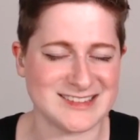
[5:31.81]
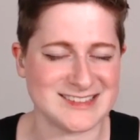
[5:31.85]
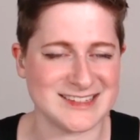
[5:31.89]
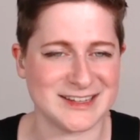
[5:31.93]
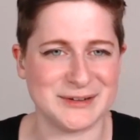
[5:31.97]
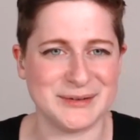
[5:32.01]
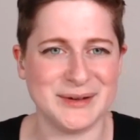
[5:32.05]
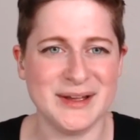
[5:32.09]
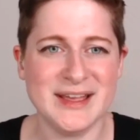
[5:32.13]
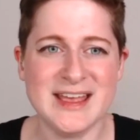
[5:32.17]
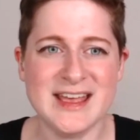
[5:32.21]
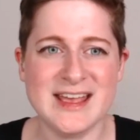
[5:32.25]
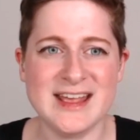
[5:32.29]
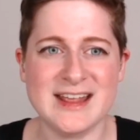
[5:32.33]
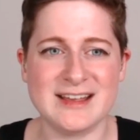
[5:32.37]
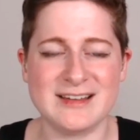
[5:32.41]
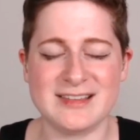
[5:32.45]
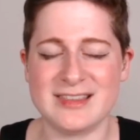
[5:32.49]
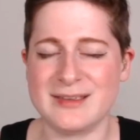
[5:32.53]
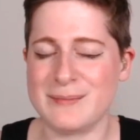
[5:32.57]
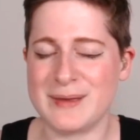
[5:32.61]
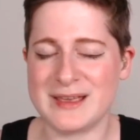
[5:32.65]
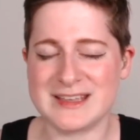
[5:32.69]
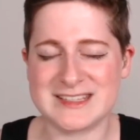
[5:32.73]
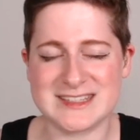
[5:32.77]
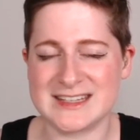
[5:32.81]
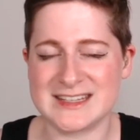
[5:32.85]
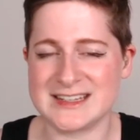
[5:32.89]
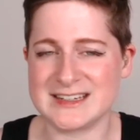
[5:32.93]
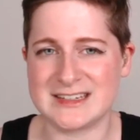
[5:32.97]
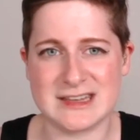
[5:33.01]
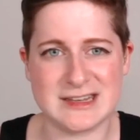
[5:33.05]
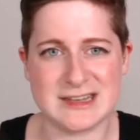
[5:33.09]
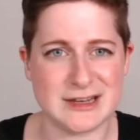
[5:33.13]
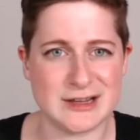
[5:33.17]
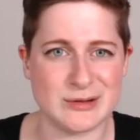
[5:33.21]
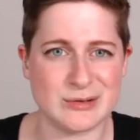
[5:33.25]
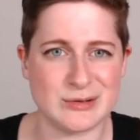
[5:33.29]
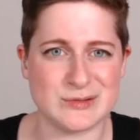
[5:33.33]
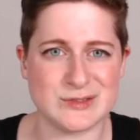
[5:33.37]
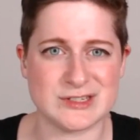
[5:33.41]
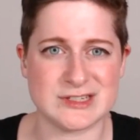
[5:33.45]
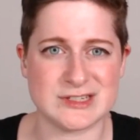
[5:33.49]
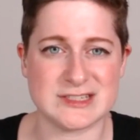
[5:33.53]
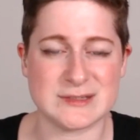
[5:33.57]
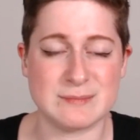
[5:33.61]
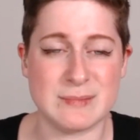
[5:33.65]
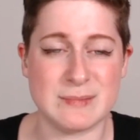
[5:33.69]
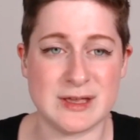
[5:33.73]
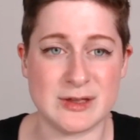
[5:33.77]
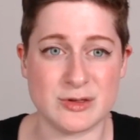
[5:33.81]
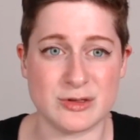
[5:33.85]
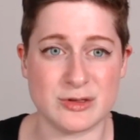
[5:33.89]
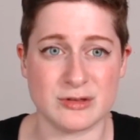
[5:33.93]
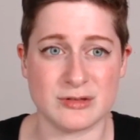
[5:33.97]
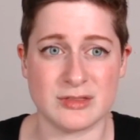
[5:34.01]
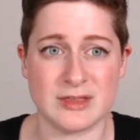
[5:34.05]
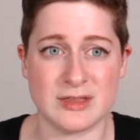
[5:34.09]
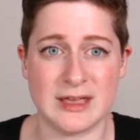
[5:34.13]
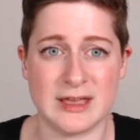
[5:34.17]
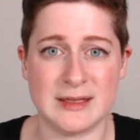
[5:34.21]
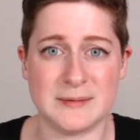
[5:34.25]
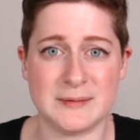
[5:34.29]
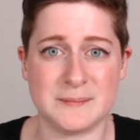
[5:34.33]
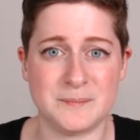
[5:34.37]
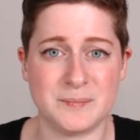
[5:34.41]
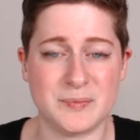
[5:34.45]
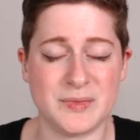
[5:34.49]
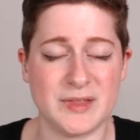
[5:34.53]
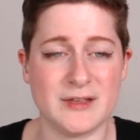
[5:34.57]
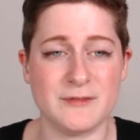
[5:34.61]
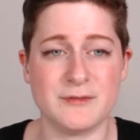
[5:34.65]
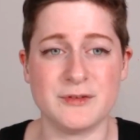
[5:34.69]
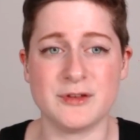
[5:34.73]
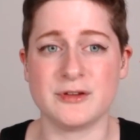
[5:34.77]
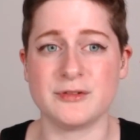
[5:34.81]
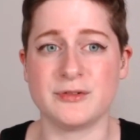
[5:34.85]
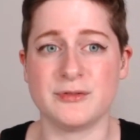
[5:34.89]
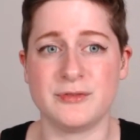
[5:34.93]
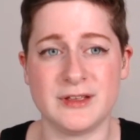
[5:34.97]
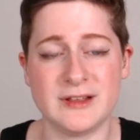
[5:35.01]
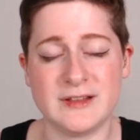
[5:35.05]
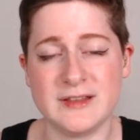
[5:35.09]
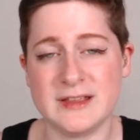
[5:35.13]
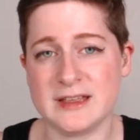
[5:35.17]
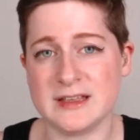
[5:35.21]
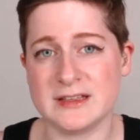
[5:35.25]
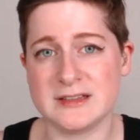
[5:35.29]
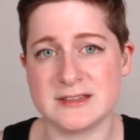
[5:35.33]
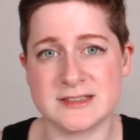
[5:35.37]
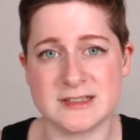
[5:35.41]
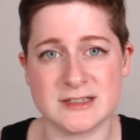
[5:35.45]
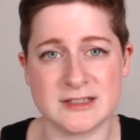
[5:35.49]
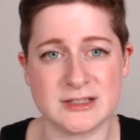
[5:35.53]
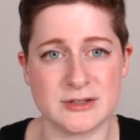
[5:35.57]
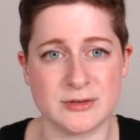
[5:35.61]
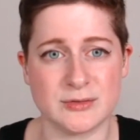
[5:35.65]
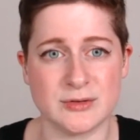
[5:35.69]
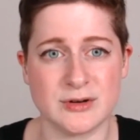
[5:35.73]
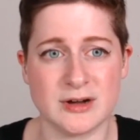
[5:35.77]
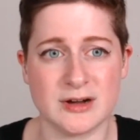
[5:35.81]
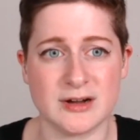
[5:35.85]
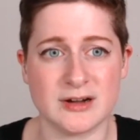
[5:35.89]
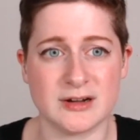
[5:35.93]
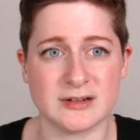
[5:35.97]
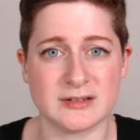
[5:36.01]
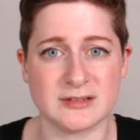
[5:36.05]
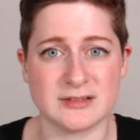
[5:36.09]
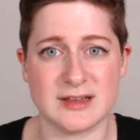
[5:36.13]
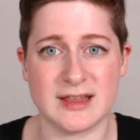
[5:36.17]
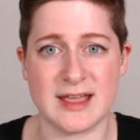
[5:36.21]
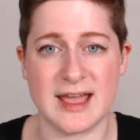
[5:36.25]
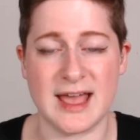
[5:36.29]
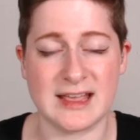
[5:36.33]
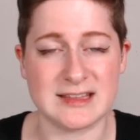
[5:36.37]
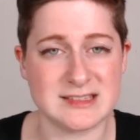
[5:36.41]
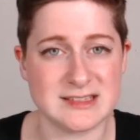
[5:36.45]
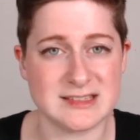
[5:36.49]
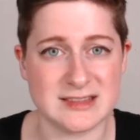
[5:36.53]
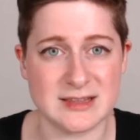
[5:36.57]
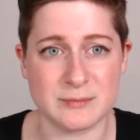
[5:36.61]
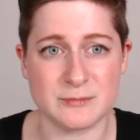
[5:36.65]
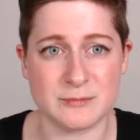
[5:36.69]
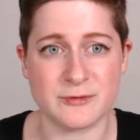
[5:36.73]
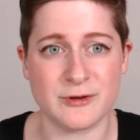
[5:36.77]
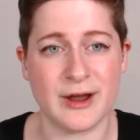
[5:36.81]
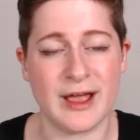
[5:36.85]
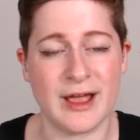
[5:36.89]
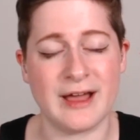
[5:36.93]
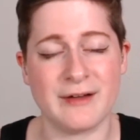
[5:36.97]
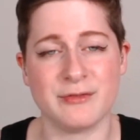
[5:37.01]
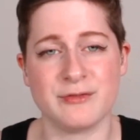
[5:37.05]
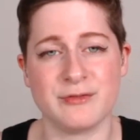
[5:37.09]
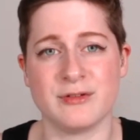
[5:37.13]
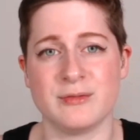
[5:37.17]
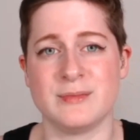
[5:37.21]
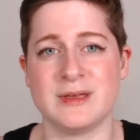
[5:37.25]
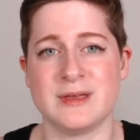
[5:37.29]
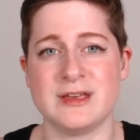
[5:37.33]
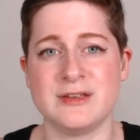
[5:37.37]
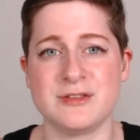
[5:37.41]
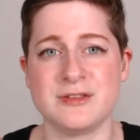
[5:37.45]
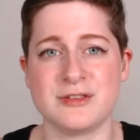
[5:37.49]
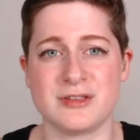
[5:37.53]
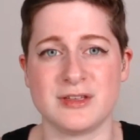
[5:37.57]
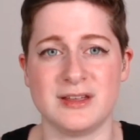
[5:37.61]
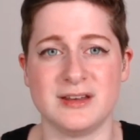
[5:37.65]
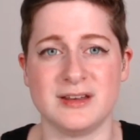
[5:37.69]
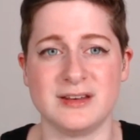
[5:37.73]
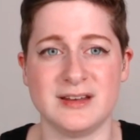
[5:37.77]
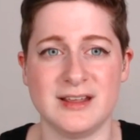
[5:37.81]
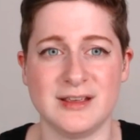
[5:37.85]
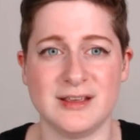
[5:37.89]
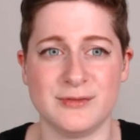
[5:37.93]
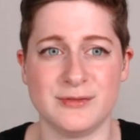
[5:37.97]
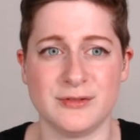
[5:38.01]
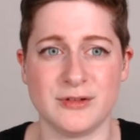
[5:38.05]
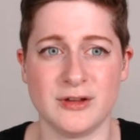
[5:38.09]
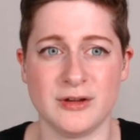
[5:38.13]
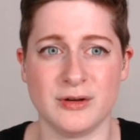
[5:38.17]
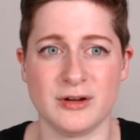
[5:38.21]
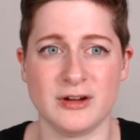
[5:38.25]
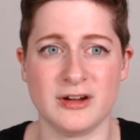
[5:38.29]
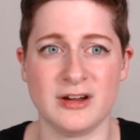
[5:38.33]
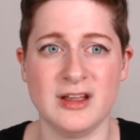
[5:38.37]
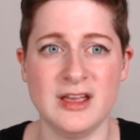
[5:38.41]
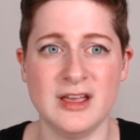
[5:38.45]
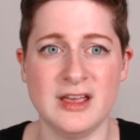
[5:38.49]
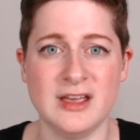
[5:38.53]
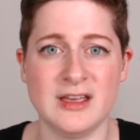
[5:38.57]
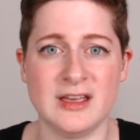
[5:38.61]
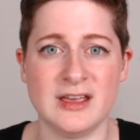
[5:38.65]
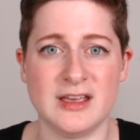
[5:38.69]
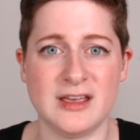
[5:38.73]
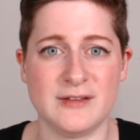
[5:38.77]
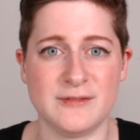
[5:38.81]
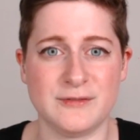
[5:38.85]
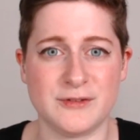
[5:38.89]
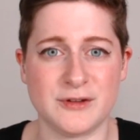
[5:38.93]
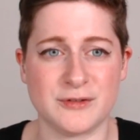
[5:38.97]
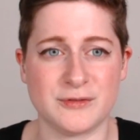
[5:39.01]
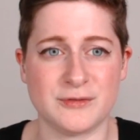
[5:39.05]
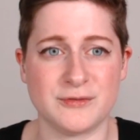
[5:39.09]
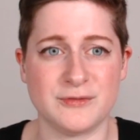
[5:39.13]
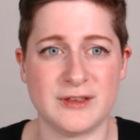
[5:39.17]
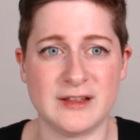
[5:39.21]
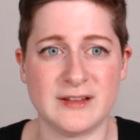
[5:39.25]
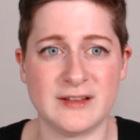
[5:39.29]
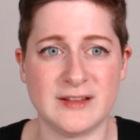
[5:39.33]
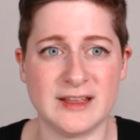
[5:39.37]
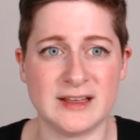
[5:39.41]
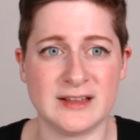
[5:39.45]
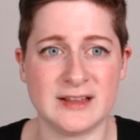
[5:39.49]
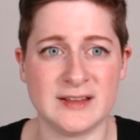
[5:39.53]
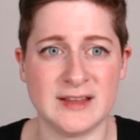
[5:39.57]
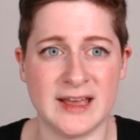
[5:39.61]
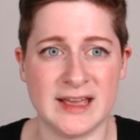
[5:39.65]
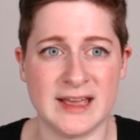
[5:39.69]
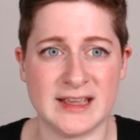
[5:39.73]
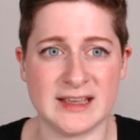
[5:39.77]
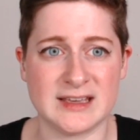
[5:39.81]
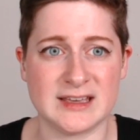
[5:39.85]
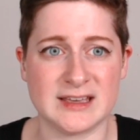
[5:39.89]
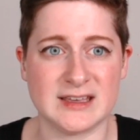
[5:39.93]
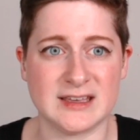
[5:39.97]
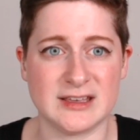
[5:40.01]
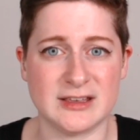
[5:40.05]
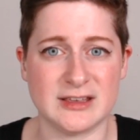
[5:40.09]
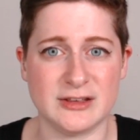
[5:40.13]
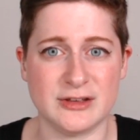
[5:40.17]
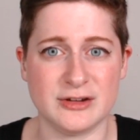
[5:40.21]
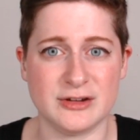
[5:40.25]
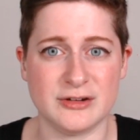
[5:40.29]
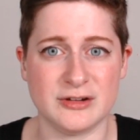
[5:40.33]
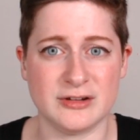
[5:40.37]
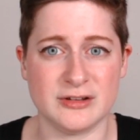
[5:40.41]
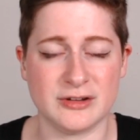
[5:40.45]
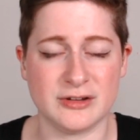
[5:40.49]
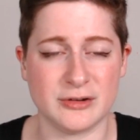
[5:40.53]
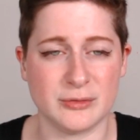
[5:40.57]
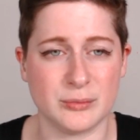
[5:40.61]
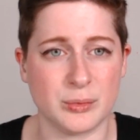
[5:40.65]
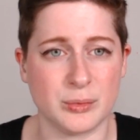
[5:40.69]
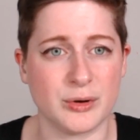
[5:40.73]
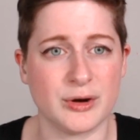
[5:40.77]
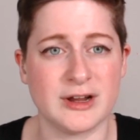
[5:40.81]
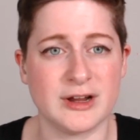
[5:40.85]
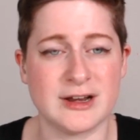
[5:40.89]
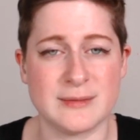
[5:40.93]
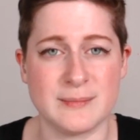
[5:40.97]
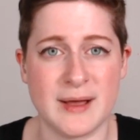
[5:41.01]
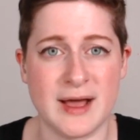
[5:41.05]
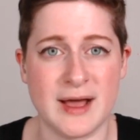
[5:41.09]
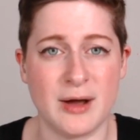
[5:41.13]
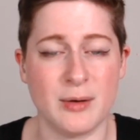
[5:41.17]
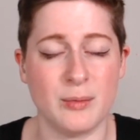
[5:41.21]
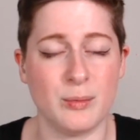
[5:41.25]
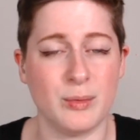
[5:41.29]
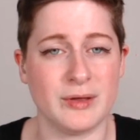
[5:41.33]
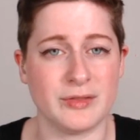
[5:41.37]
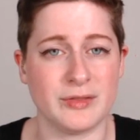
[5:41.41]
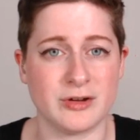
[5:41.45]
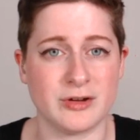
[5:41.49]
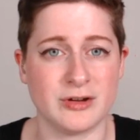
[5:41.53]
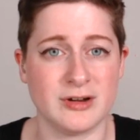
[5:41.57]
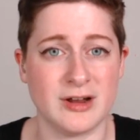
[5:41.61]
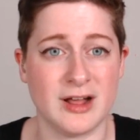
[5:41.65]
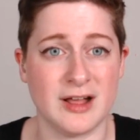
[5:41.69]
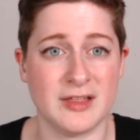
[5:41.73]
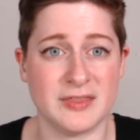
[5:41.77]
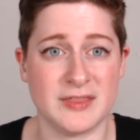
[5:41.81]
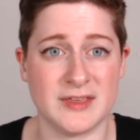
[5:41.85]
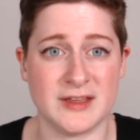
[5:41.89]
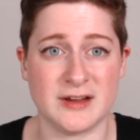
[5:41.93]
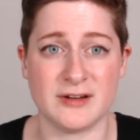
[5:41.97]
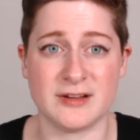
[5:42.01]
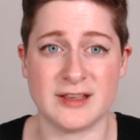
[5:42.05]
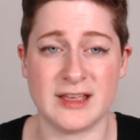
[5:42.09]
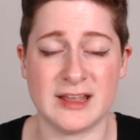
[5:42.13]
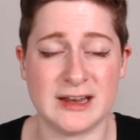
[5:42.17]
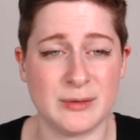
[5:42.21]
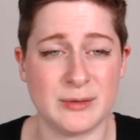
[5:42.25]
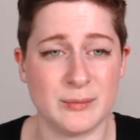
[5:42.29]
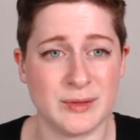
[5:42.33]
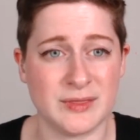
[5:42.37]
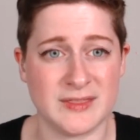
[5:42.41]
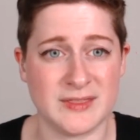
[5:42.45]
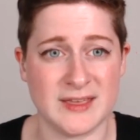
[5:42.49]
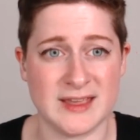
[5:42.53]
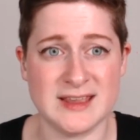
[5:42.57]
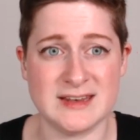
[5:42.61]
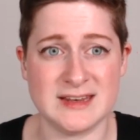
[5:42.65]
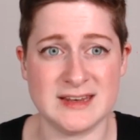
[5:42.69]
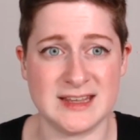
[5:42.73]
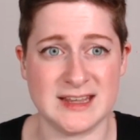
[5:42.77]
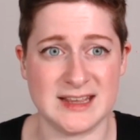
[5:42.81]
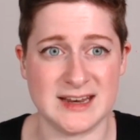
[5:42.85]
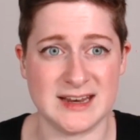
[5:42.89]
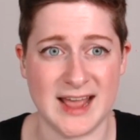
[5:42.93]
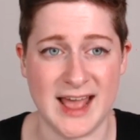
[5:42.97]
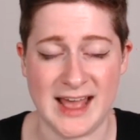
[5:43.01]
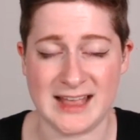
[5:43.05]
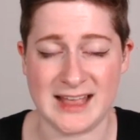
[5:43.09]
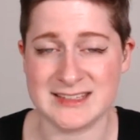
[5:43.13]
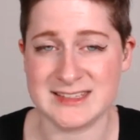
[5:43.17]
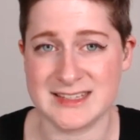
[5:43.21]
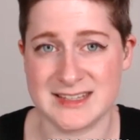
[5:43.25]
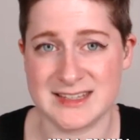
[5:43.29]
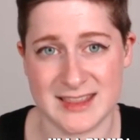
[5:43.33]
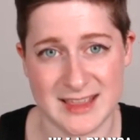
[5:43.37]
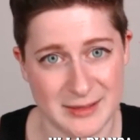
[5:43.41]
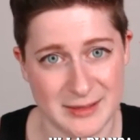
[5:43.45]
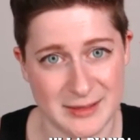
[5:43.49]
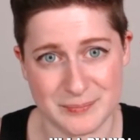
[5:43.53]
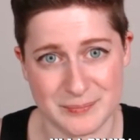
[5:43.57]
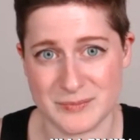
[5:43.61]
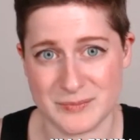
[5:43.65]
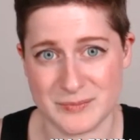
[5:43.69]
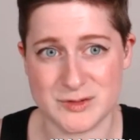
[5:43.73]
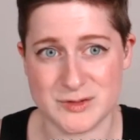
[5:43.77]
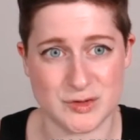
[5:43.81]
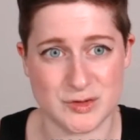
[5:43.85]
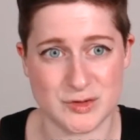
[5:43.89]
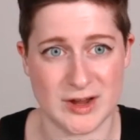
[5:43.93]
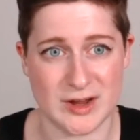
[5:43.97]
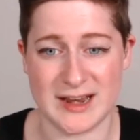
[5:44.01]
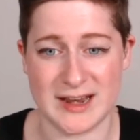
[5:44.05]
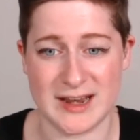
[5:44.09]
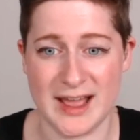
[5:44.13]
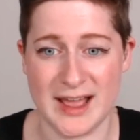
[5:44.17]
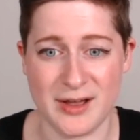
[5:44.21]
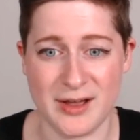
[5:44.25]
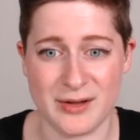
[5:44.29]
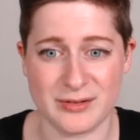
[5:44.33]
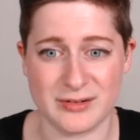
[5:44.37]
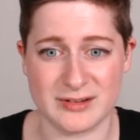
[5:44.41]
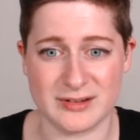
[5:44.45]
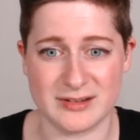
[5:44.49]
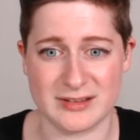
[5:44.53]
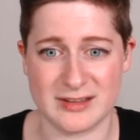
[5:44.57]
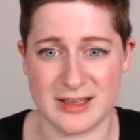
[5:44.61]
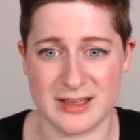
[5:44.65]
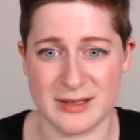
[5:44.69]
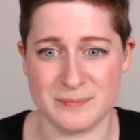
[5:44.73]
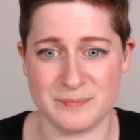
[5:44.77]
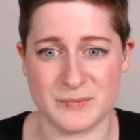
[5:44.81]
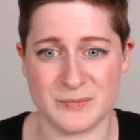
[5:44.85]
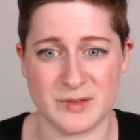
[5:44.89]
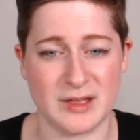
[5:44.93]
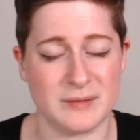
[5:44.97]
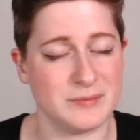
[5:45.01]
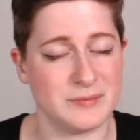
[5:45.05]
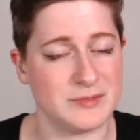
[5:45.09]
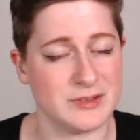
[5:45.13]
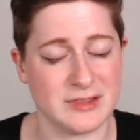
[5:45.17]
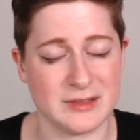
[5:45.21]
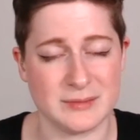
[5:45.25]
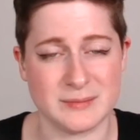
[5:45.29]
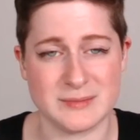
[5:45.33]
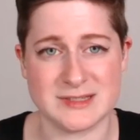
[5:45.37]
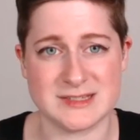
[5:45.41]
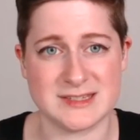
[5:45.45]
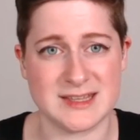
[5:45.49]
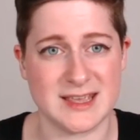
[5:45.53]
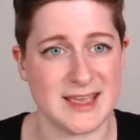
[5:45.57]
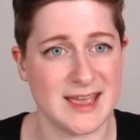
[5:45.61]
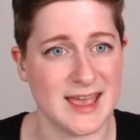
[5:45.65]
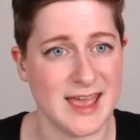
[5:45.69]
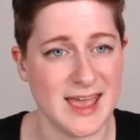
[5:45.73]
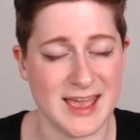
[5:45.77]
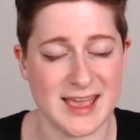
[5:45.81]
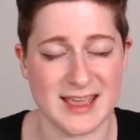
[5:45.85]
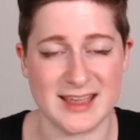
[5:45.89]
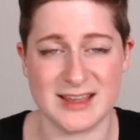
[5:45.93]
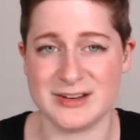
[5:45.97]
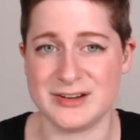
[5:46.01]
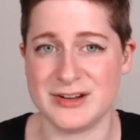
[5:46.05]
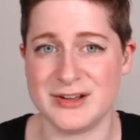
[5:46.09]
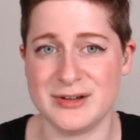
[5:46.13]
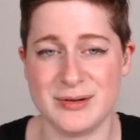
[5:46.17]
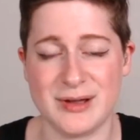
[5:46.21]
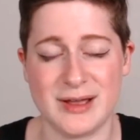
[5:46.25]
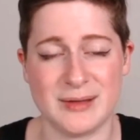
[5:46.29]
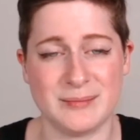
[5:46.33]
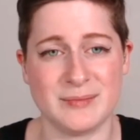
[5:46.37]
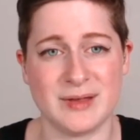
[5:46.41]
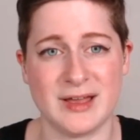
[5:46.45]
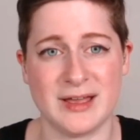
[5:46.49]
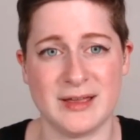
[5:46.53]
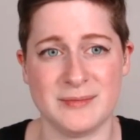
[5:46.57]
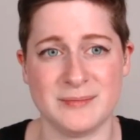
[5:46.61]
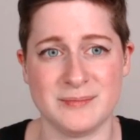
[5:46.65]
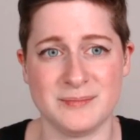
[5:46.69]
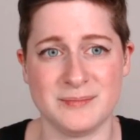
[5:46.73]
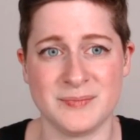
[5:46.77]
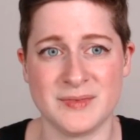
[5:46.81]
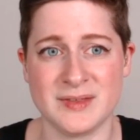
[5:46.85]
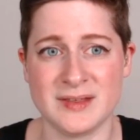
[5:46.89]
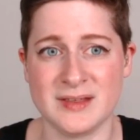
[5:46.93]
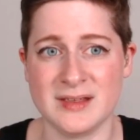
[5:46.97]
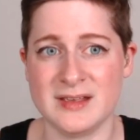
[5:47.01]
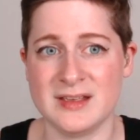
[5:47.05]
So the best thing to do is just make sure that if you're feeling insecure ask them for affirmation if you're if you're feeling like you're you're worried about whether or not they're getting what they need ask them straight out and come come to them and say hey you know i'm i'm